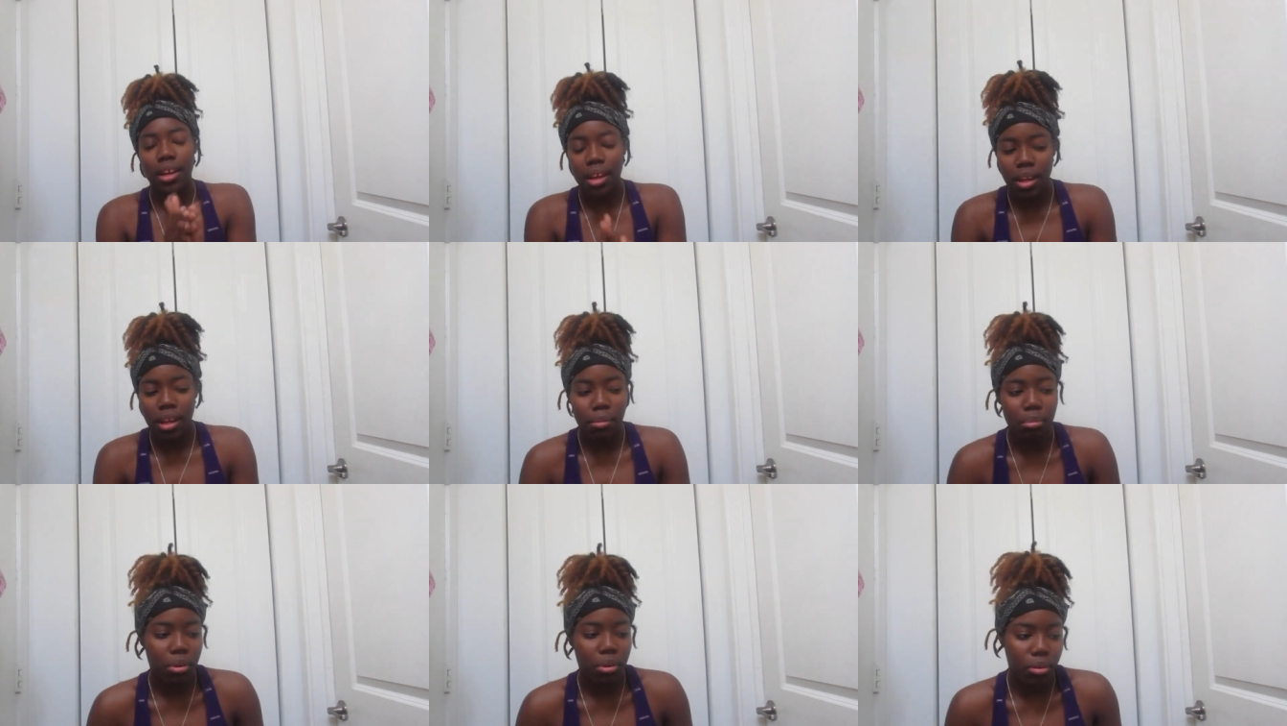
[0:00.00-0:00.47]

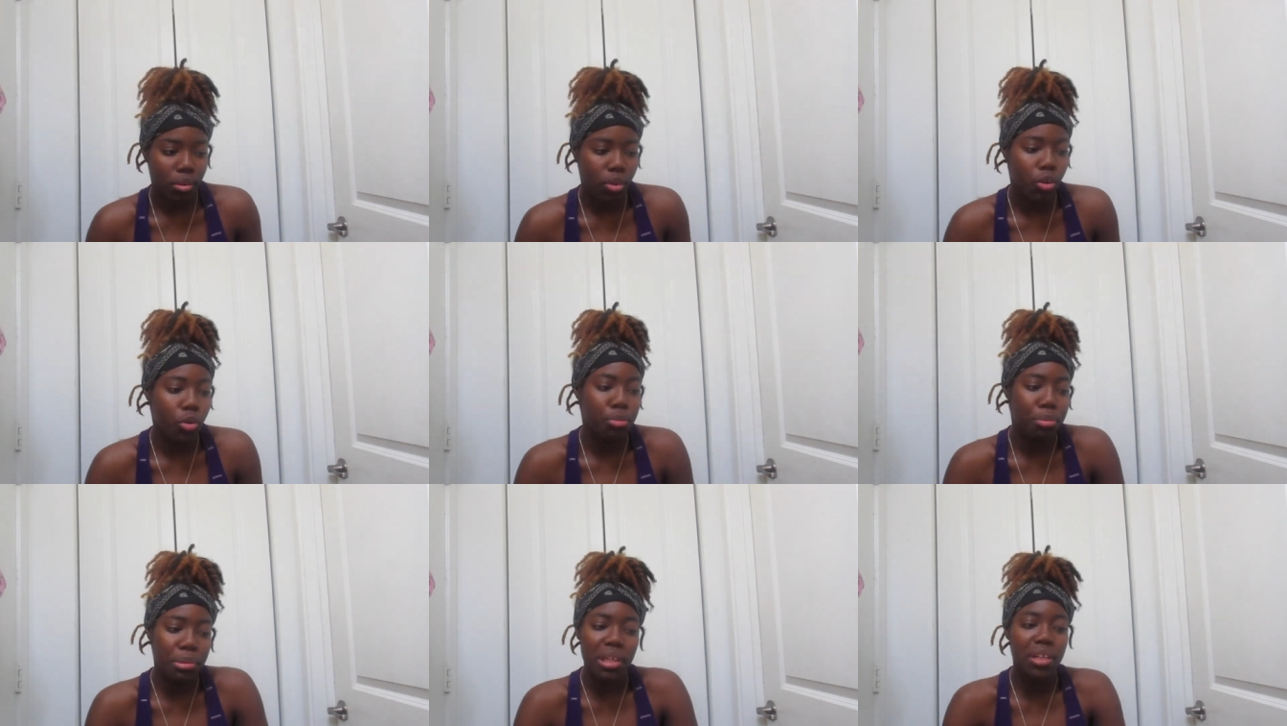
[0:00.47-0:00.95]
head, bro,
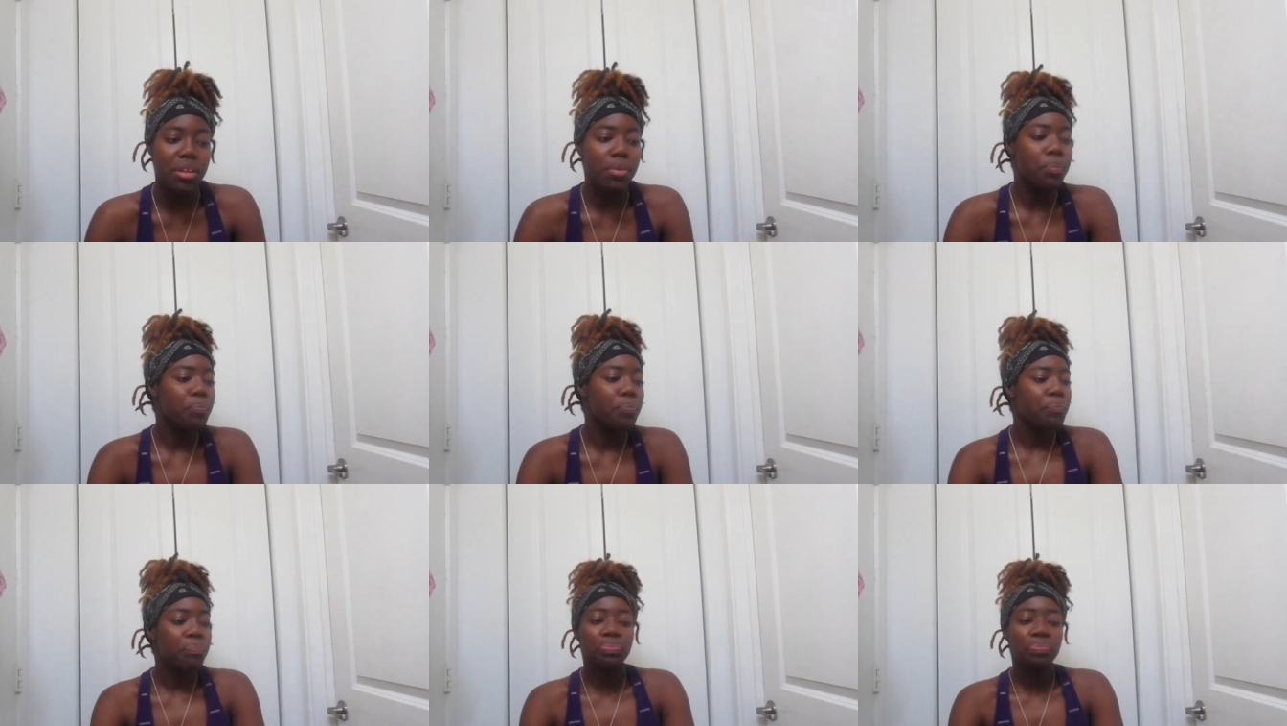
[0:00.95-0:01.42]
on me.
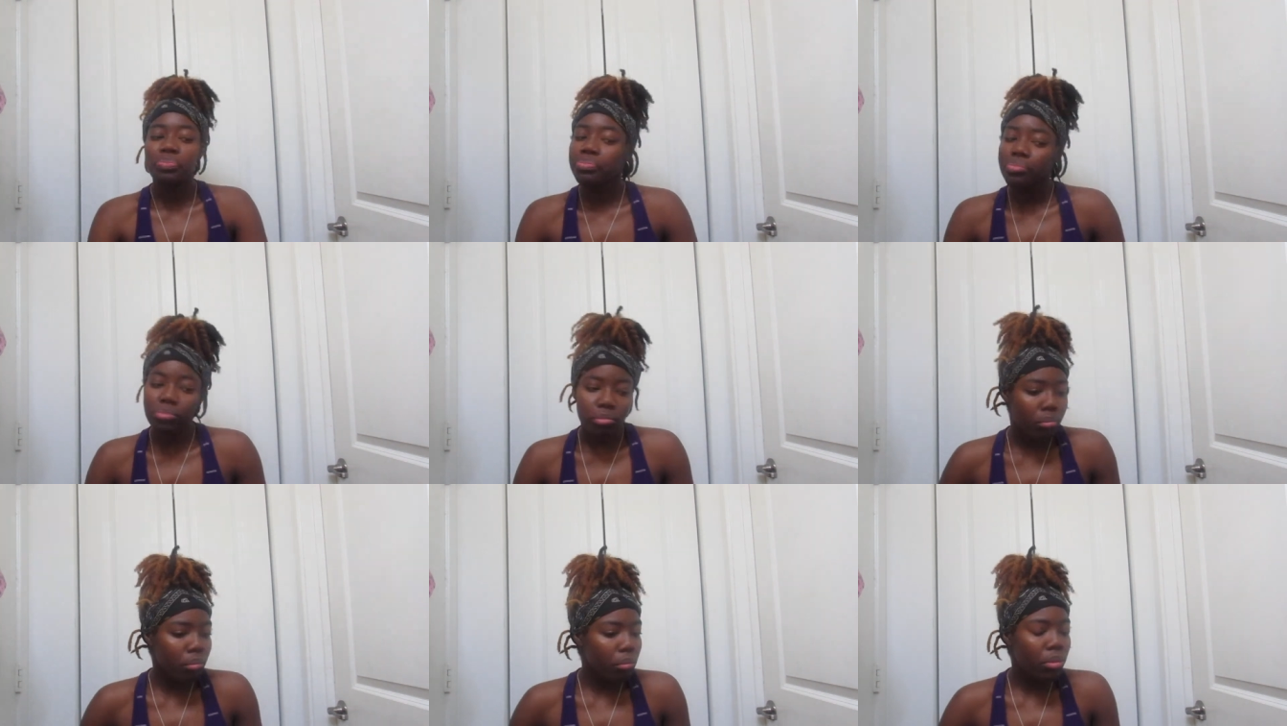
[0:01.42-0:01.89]

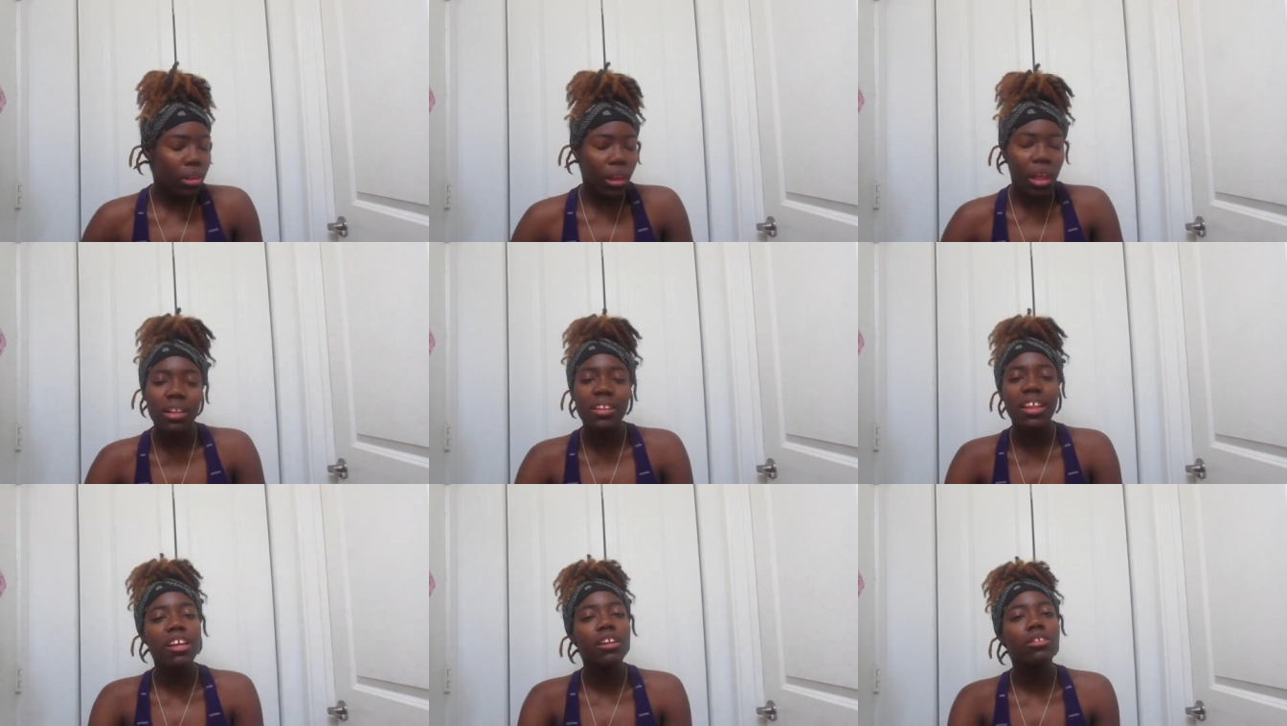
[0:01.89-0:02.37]

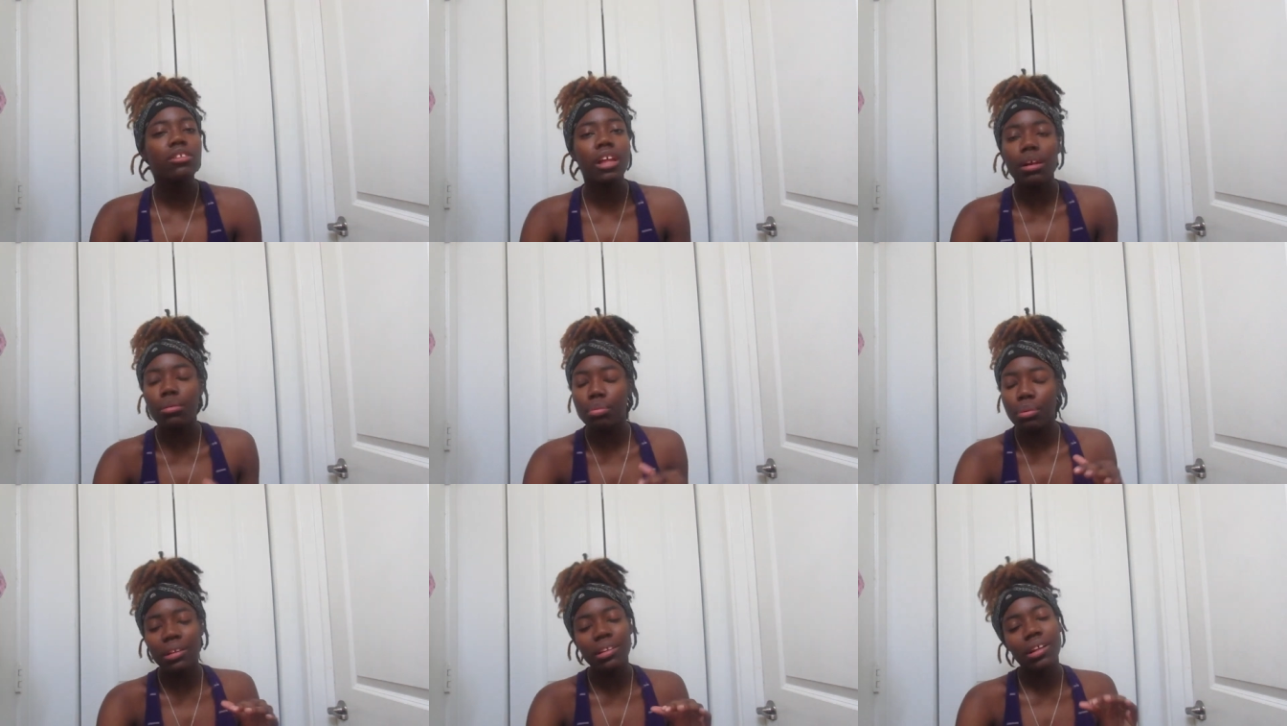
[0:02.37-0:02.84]
And they
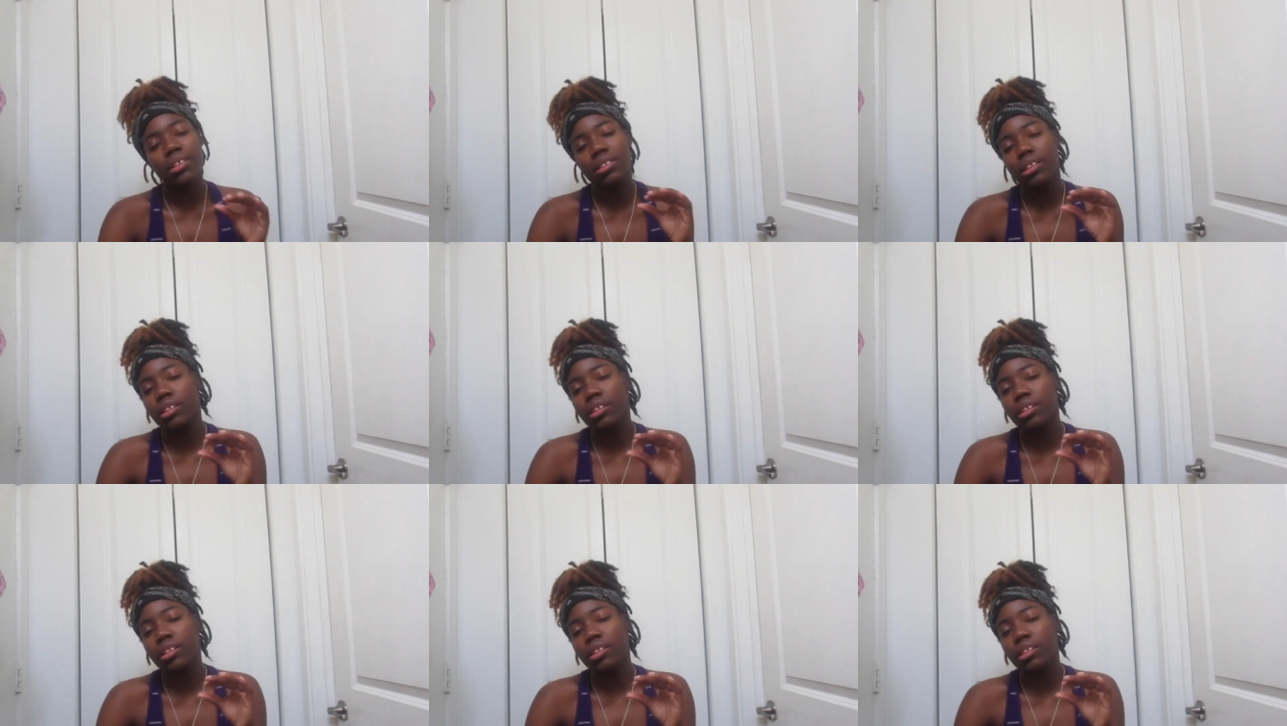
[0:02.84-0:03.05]
they realize